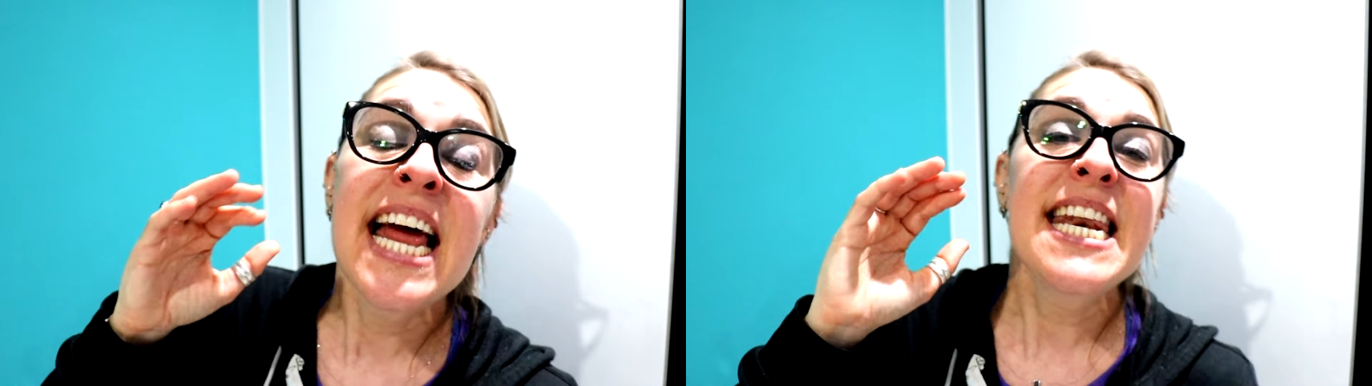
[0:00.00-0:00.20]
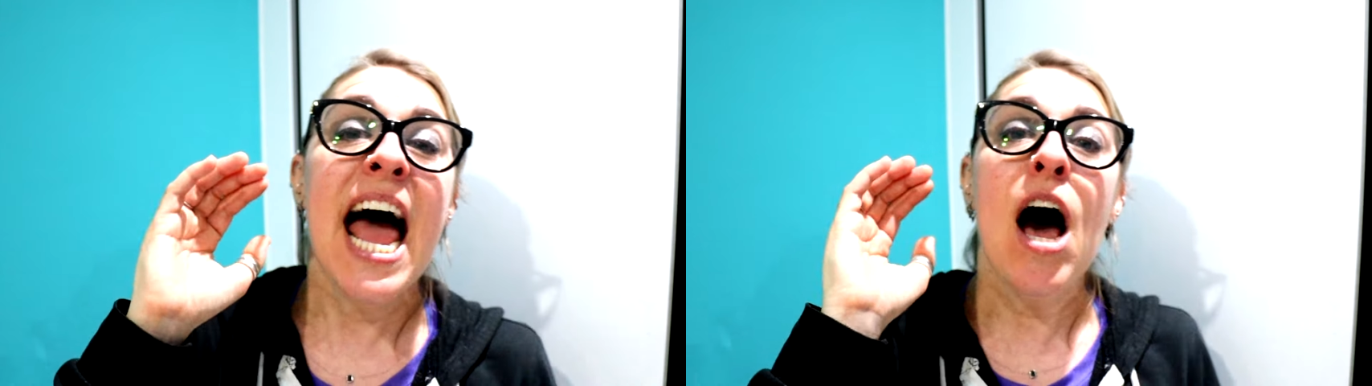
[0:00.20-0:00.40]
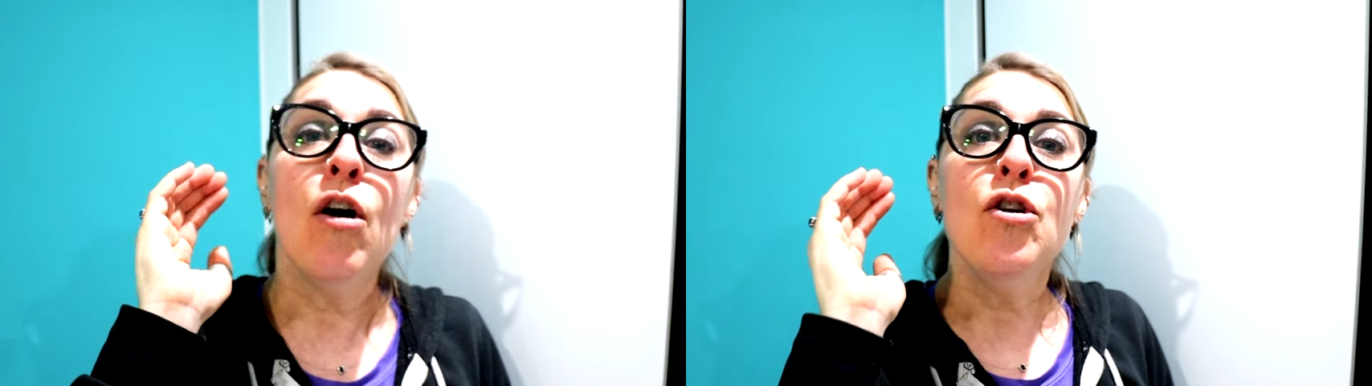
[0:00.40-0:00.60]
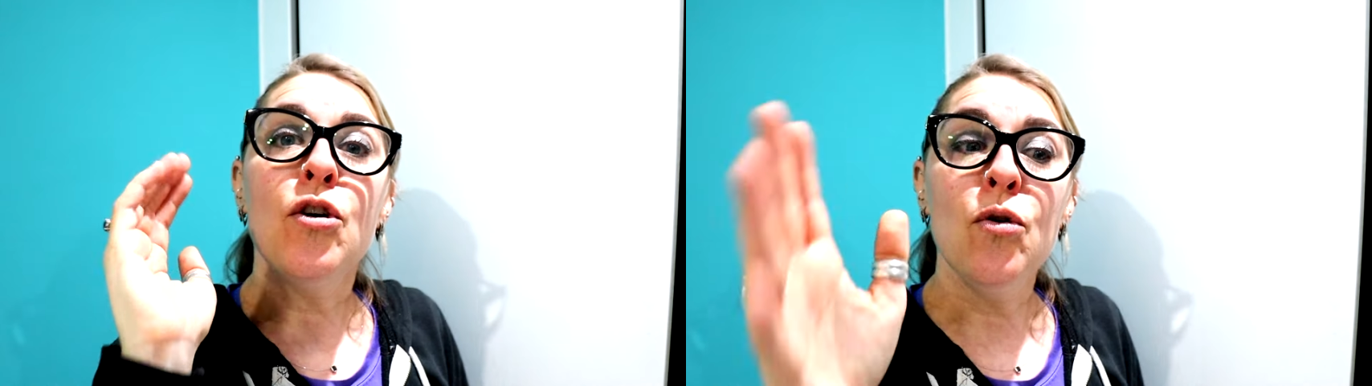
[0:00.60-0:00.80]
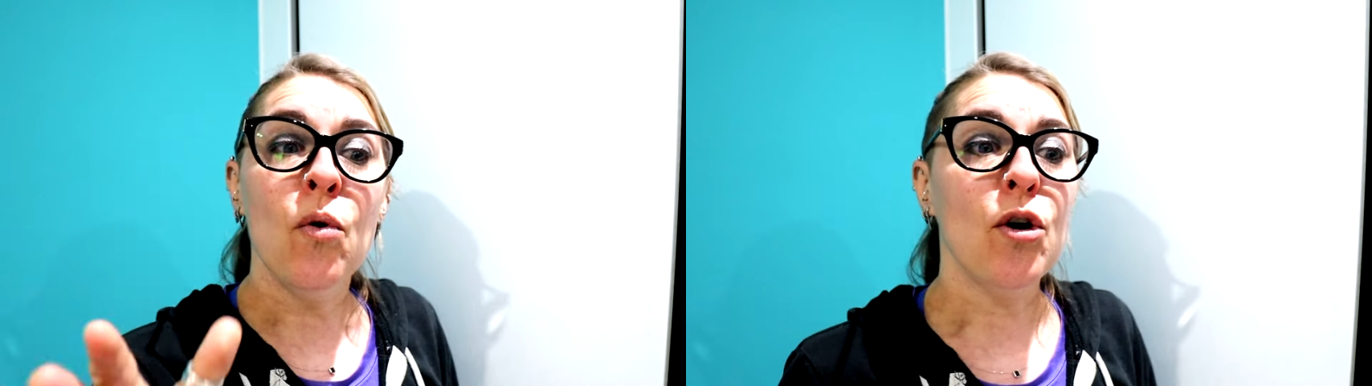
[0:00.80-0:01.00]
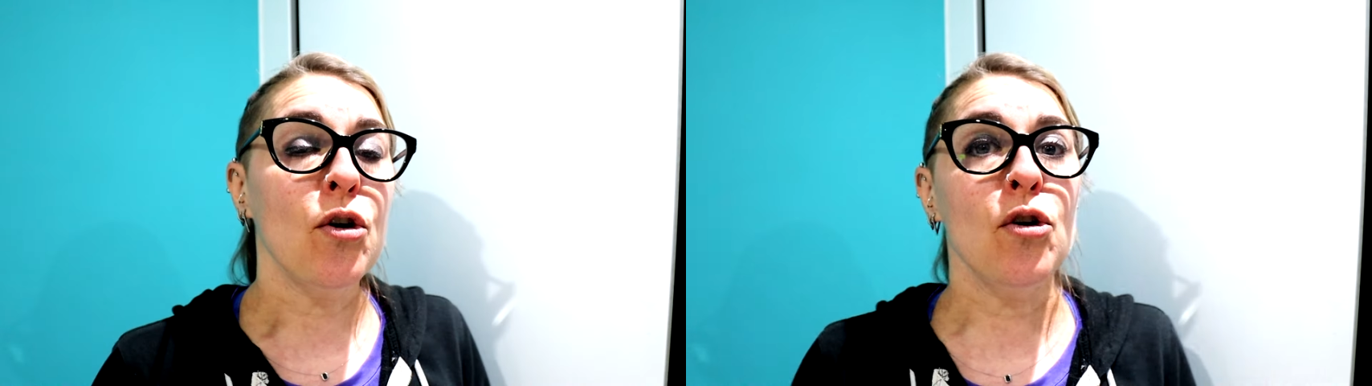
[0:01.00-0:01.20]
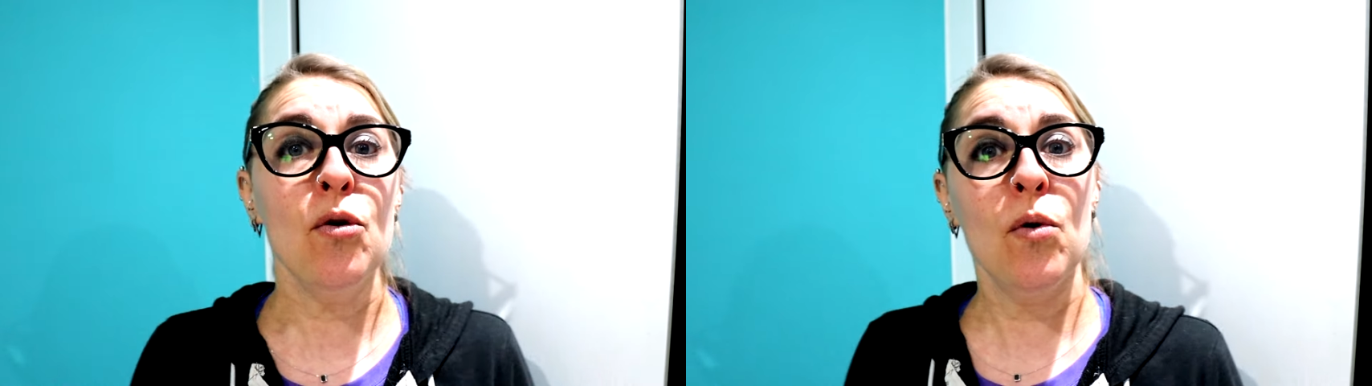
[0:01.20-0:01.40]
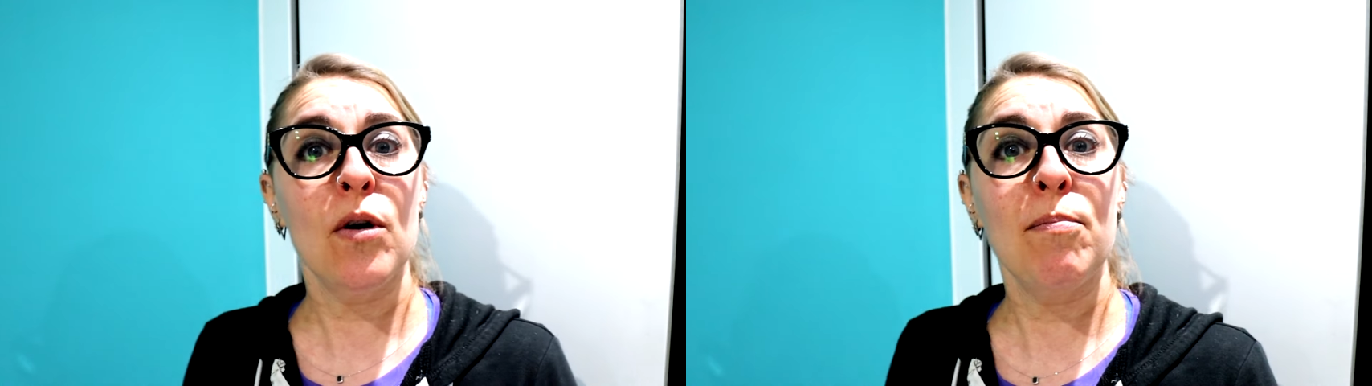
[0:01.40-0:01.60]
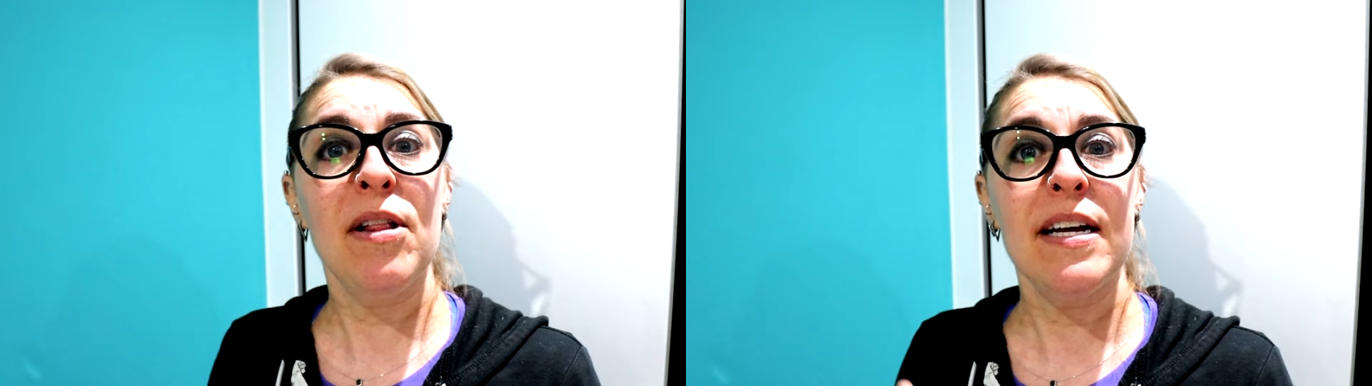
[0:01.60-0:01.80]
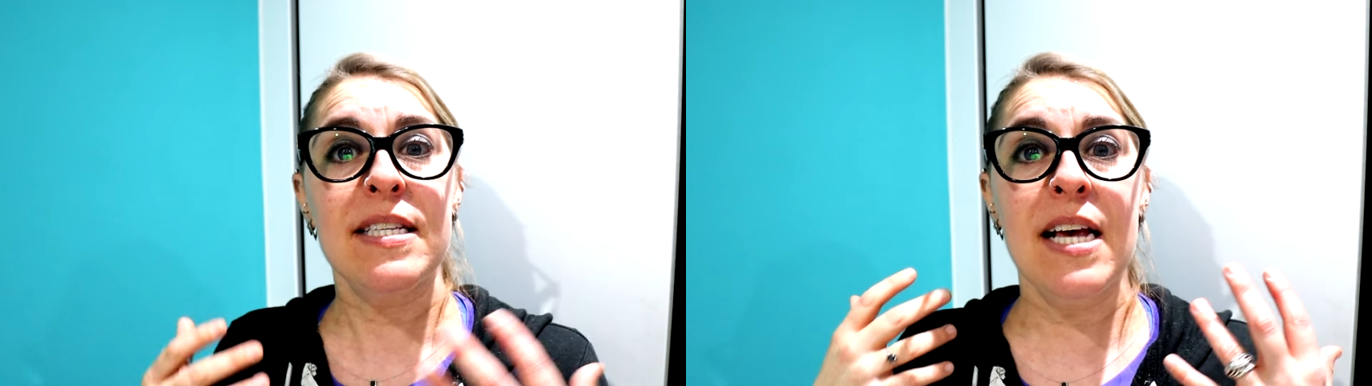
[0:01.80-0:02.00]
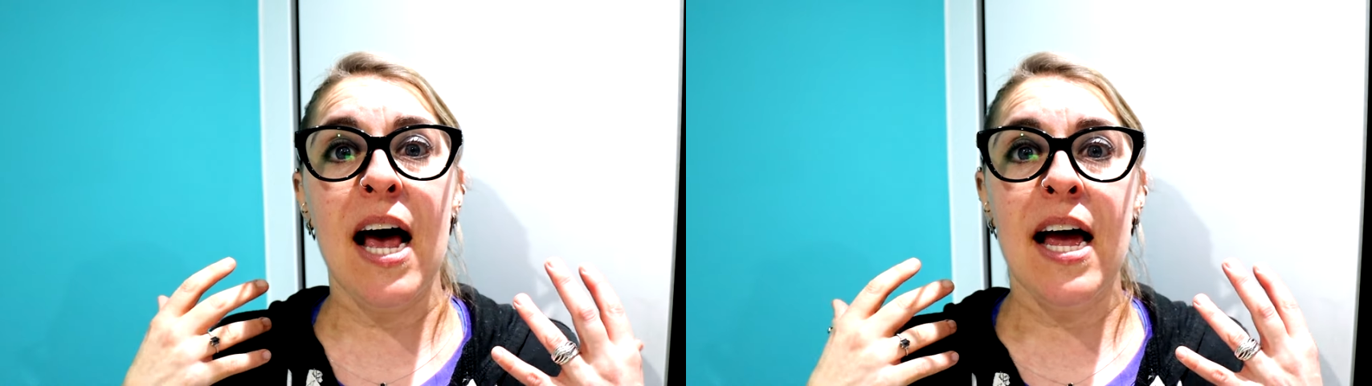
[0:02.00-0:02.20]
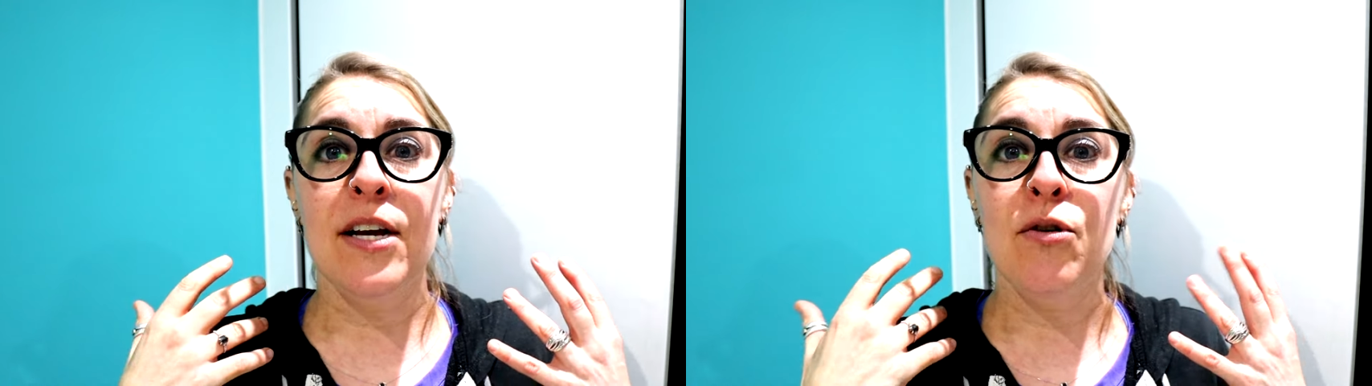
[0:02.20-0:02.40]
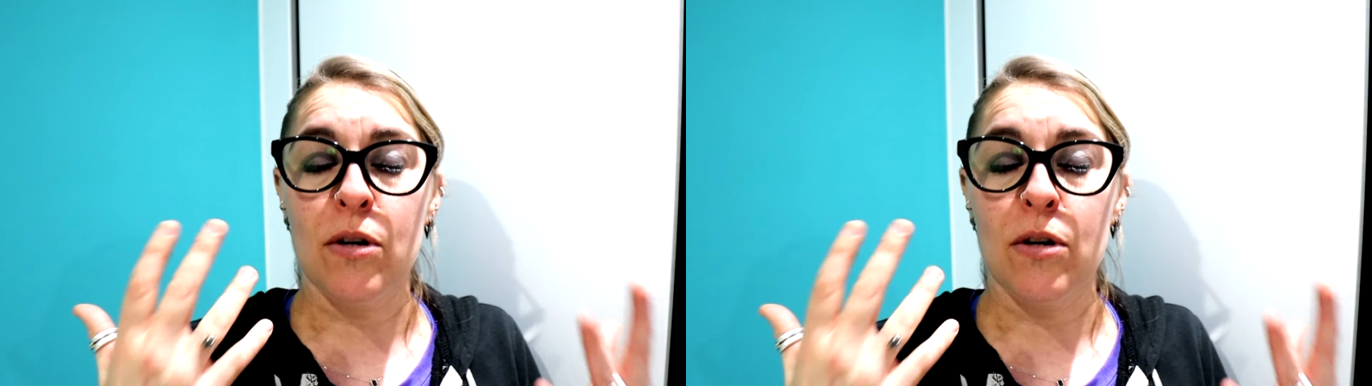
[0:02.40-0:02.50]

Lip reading: Now, you could order your Plantside